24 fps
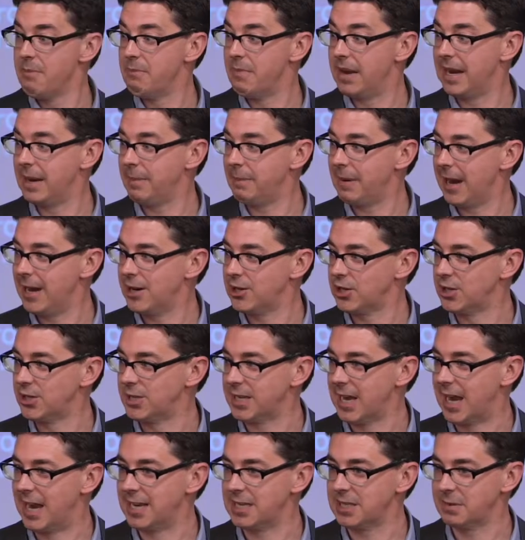Many patients
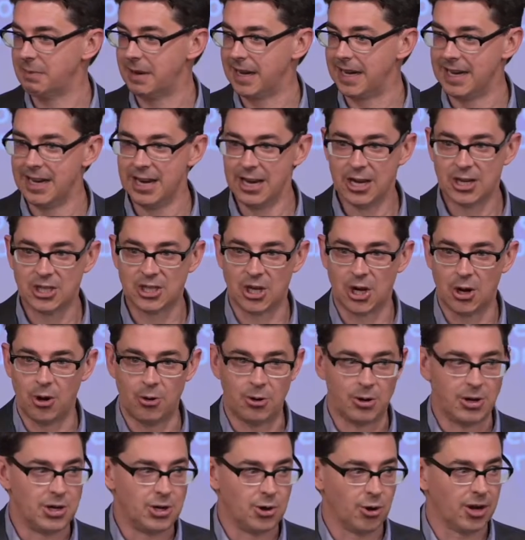ask me,
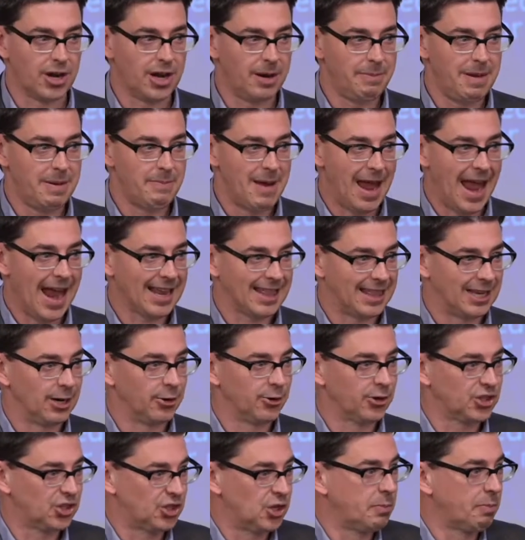so you're going to be back there
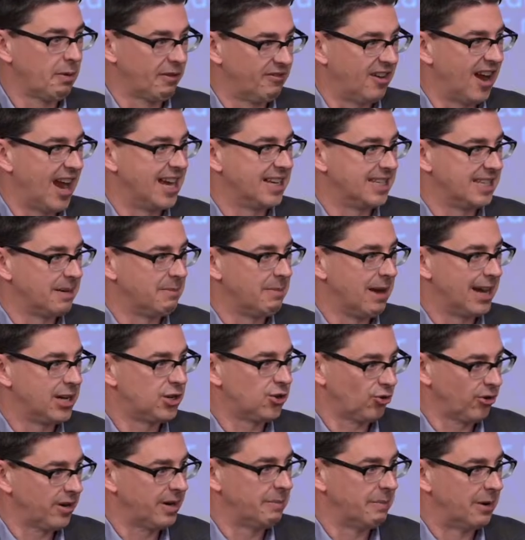supervising my
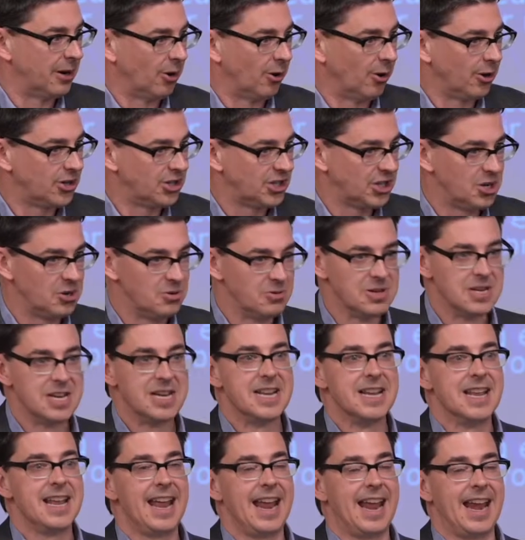treatment, aren't you?
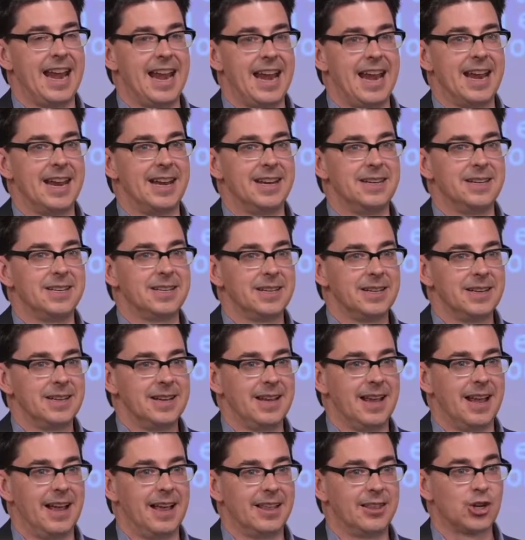And
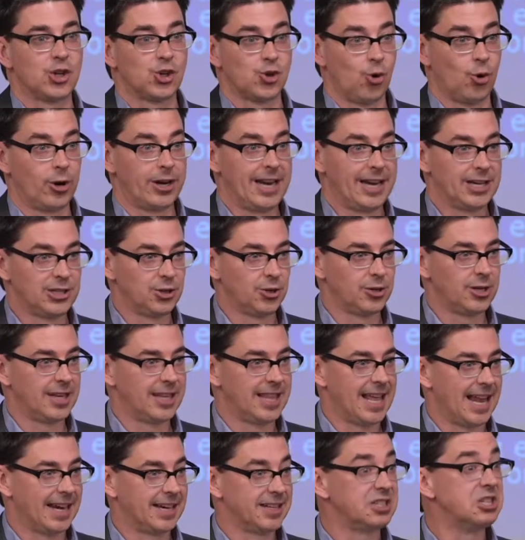the short answer to
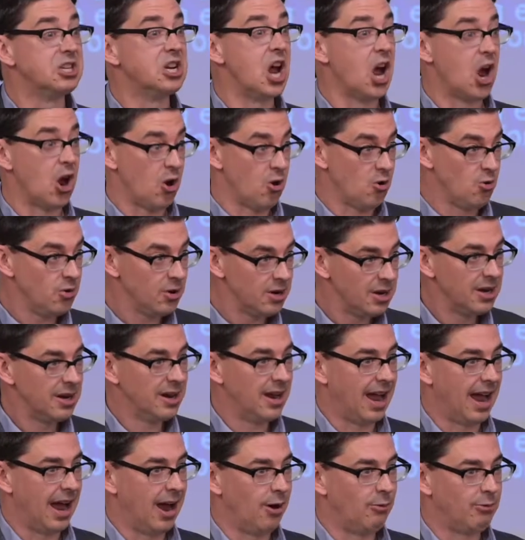that is no.
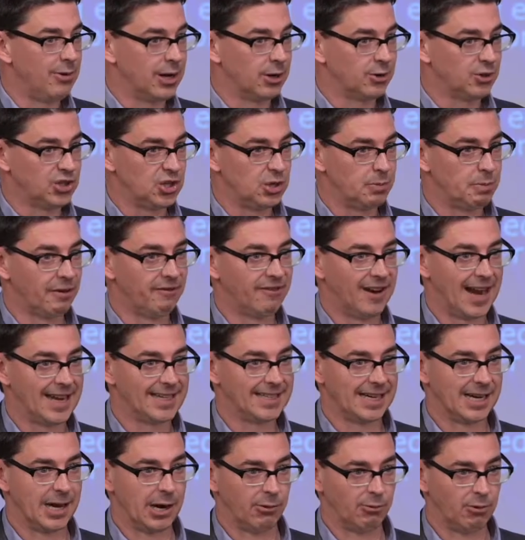We are
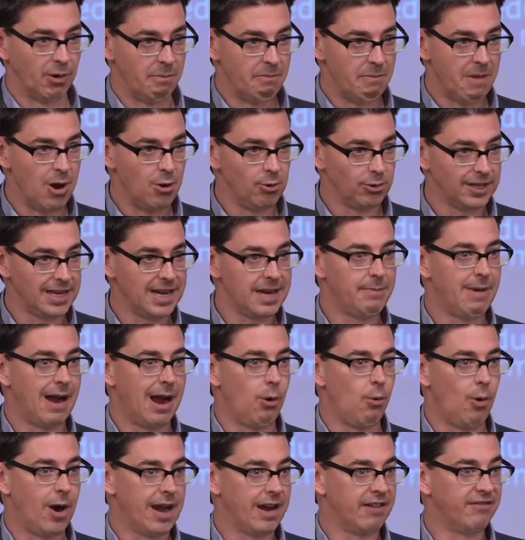supervising it remotely by
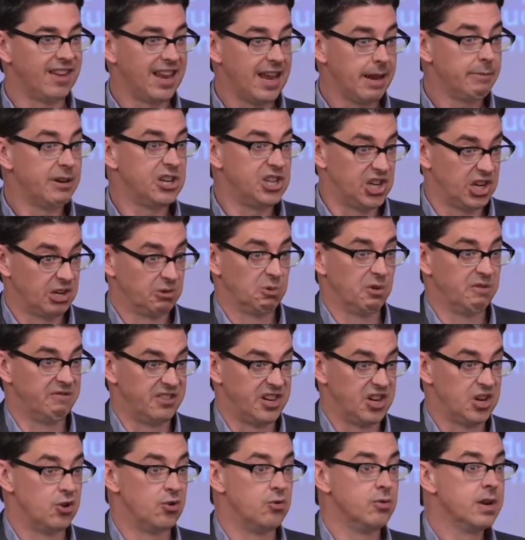way of imaging
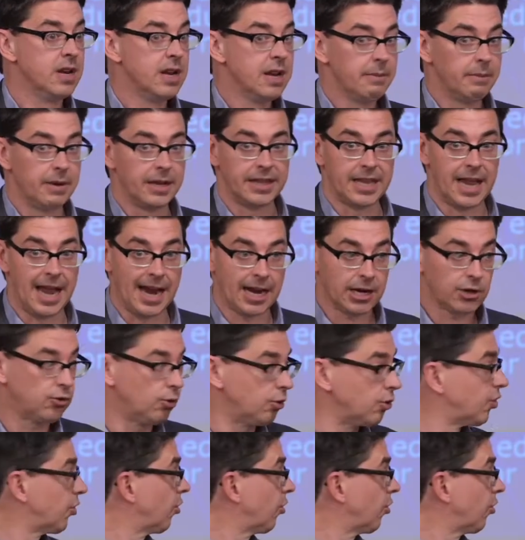review, but the actual